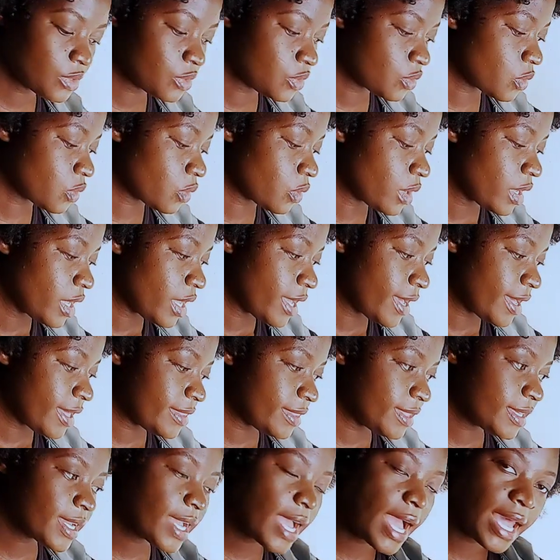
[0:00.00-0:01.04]
So I
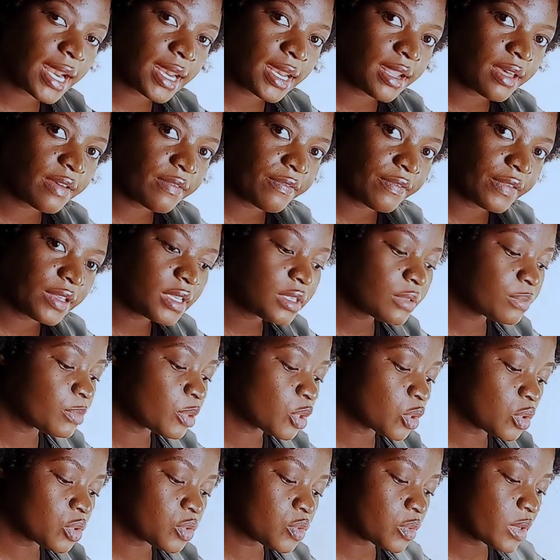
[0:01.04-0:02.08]
think I love it
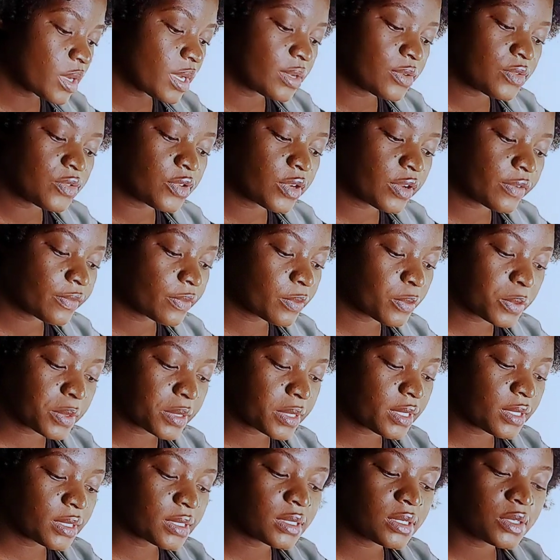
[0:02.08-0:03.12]
because you can travel
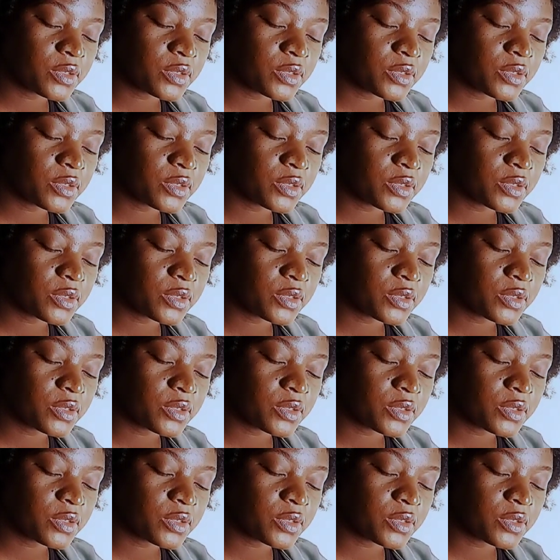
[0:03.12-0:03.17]
with it.